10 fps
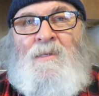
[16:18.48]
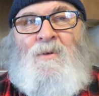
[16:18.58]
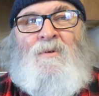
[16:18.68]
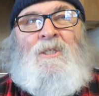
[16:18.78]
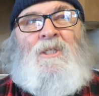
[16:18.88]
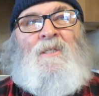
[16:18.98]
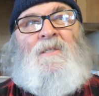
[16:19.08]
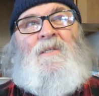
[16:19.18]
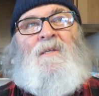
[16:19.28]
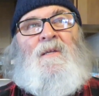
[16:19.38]
as
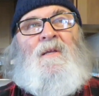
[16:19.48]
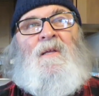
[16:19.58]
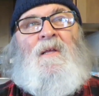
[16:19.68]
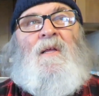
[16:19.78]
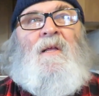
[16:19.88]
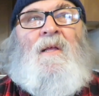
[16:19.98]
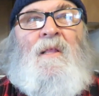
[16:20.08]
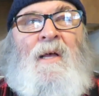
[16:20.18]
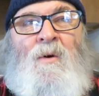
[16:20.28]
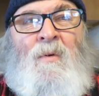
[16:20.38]
Christians,
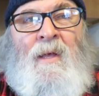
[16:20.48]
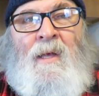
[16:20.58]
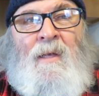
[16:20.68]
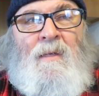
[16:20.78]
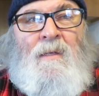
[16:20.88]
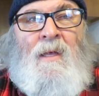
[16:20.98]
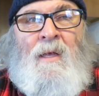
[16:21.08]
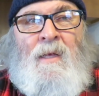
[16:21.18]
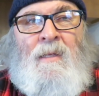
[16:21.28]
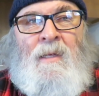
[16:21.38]
that we
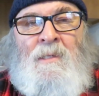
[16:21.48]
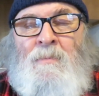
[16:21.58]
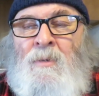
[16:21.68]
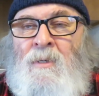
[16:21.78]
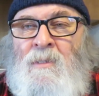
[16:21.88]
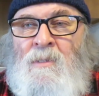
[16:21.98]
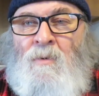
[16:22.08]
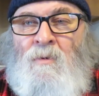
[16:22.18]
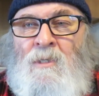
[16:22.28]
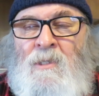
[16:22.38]
can experience the
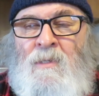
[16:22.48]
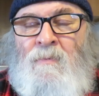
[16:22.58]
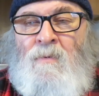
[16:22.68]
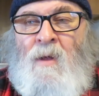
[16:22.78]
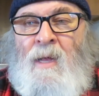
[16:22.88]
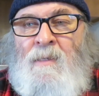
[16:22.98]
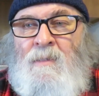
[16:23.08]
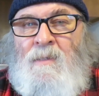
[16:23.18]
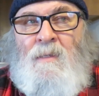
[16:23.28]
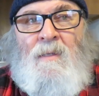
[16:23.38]
riches of
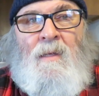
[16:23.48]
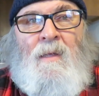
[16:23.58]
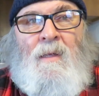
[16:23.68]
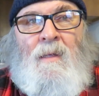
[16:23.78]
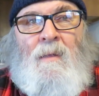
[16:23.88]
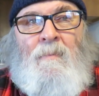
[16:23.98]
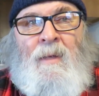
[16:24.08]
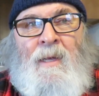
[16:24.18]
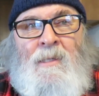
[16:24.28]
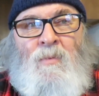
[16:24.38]
Christ
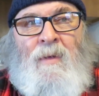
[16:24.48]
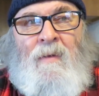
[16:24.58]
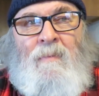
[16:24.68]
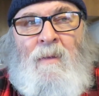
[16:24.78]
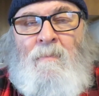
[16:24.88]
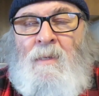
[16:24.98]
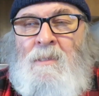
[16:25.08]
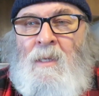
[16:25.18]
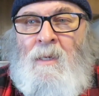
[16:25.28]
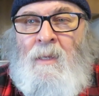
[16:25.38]
because we have been
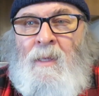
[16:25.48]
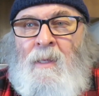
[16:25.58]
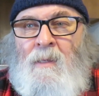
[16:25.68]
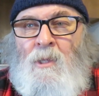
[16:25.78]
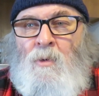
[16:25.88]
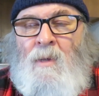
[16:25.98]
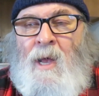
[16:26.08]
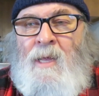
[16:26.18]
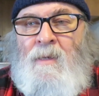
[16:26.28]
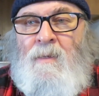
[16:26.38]
mystically
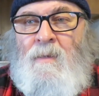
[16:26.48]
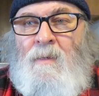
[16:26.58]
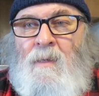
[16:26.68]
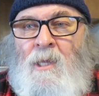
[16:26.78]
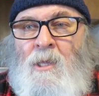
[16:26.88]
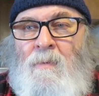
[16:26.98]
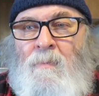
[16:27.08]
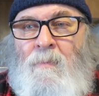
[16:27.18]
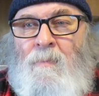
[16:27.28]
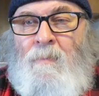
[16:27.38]
united
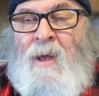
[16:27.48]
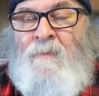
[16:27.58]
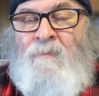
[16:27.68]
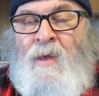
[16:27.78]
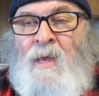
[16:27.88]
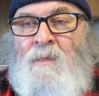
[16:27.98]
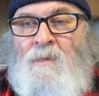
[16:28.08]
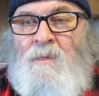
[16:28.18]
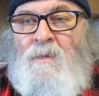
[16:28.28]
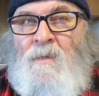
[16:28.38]
by faith
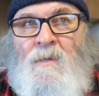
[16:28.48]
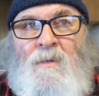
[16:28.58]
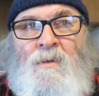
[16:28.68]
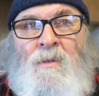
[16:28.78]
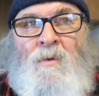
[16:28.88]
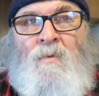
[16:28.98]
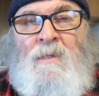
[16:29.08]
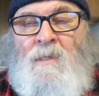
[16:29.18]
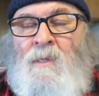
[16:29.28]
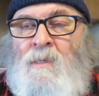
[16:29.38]
to the
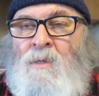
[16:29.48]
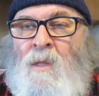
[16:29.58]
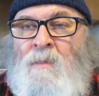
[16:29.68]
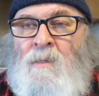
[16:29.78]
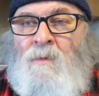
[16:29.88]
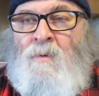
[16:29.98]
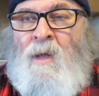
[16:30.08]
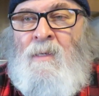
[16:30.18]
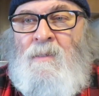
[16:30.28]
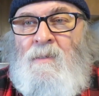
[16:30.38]
risen, exalted
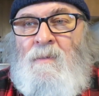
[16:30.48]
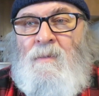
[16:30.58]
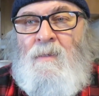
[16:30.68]
Christ.